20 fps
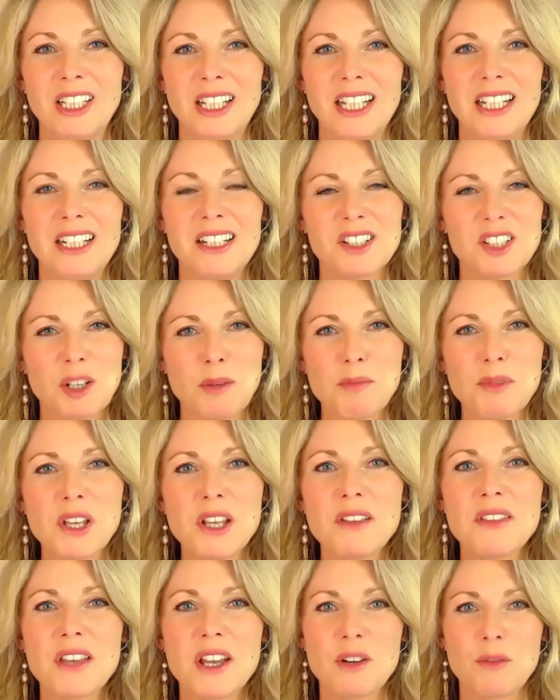And it's
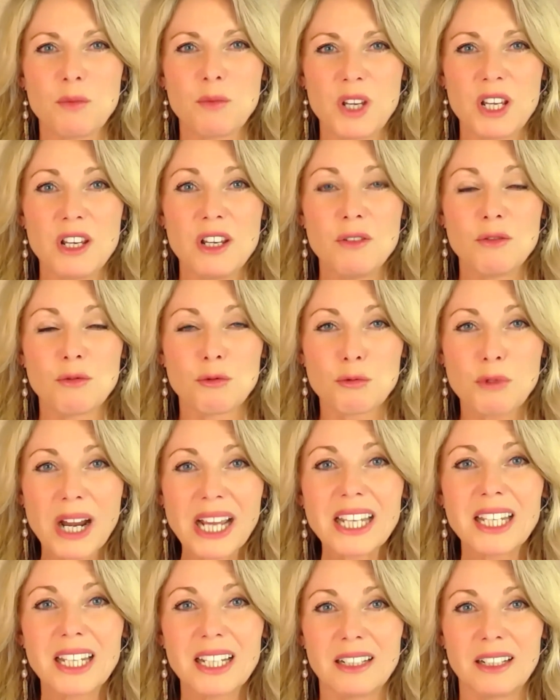something that we
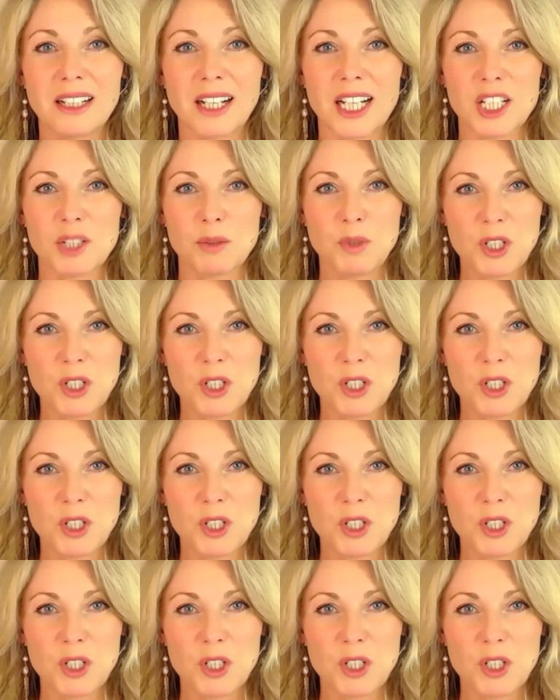recognize.